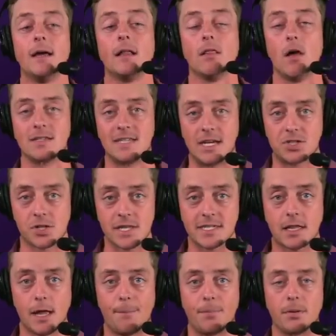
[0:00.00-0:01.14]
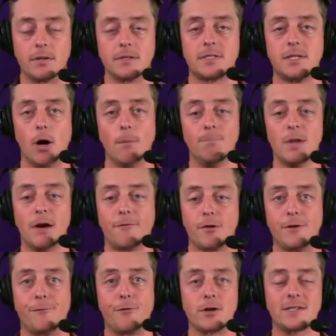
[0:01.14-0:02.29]
Los Angeles Clippers. So, for
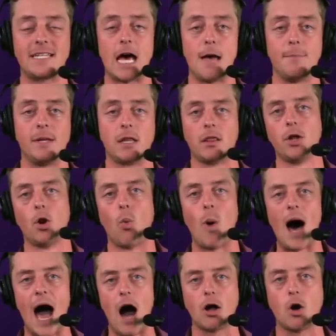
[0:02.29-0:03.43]
the first time in a little while,